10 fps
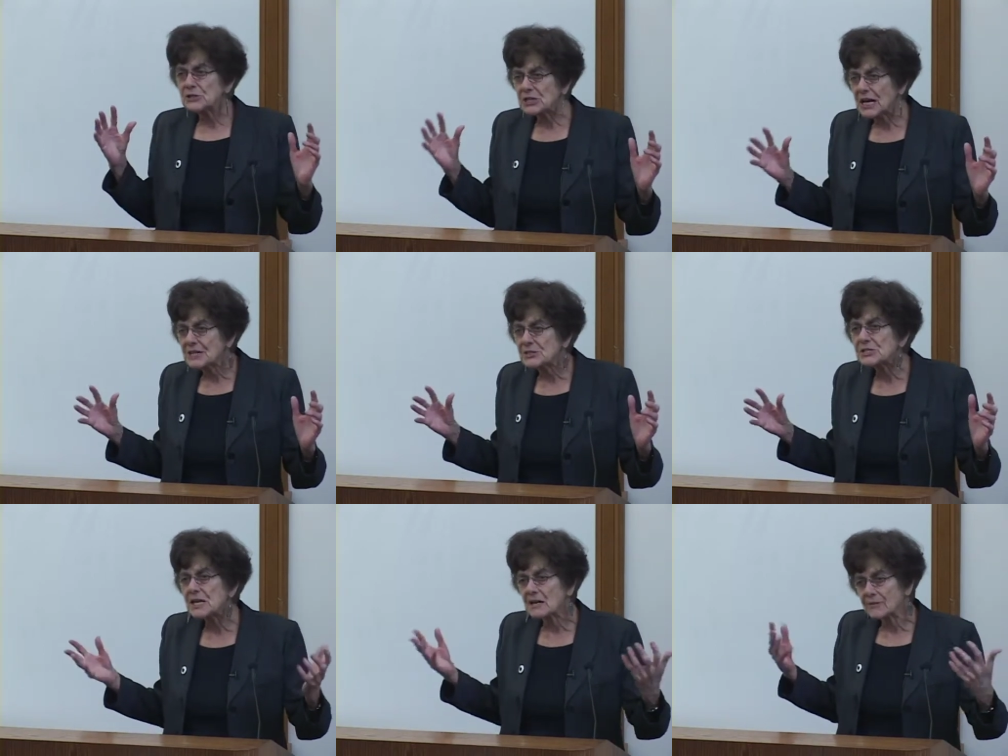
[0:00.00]

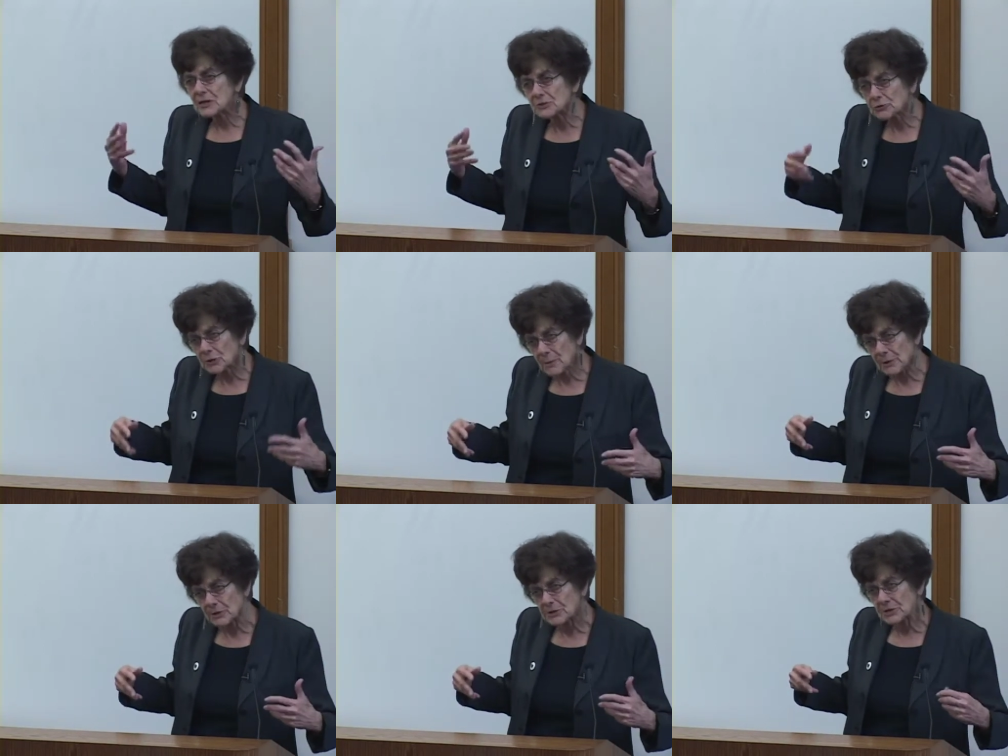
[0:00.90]
changes that have contributed